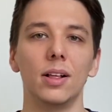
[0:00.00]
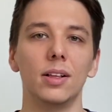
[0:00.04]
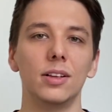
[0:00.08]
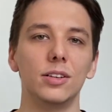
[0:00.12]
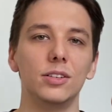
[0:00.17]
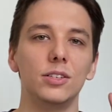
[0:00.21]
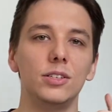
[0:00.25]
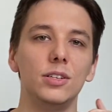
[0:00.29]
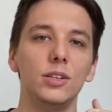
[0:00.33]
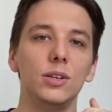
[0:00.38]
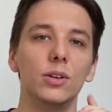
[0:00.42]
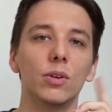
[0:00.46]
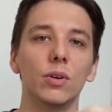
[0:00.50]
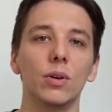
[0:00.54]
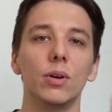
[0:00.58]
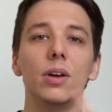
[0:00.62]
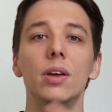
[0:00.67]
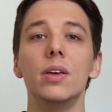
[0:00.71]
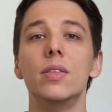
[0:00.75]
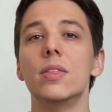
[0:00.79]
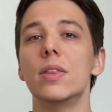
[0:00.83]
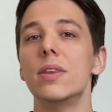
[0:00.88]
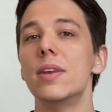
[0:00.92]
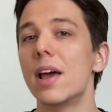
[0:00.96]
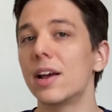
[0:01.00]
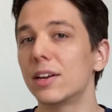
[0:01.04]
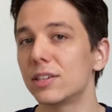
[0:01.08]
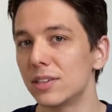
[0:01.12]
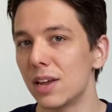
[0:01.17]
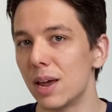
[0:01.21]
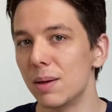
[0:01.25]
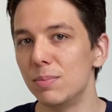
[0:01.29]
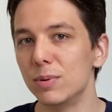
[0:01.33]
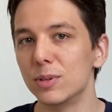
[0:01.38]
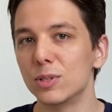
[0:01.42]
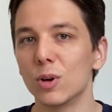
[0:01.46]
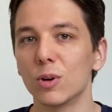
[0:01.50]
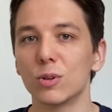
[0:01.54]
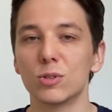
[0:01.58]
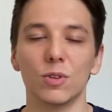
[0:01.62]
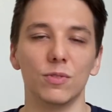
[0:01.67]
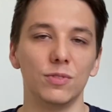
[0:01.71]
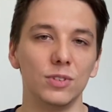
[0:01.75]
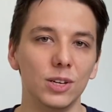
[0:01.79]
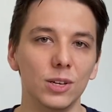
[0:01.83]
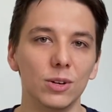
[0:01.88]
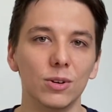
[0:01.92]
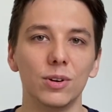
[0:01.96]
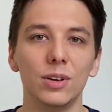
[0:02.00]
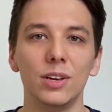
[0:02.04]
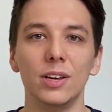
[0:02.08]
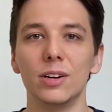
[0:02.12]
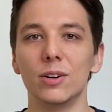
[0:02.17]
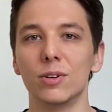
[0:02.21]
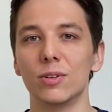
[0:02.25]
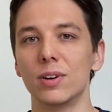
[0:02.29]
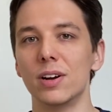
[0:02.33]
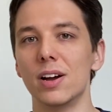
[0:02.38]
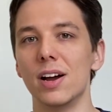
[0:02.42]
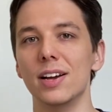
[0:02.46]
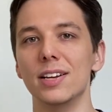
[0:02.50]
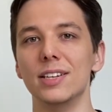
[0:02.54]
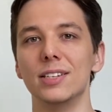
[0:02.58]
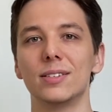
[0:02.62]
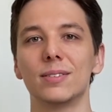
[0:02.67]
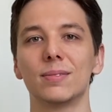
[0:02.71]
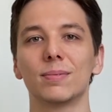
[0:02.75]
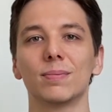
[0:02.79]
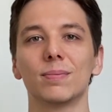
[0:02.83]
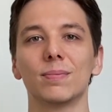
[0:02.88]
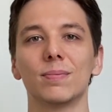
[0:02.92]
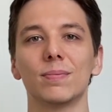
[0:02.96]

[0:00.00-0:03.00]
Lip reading: See you in the next episodes of SIDUS Heroes Guides.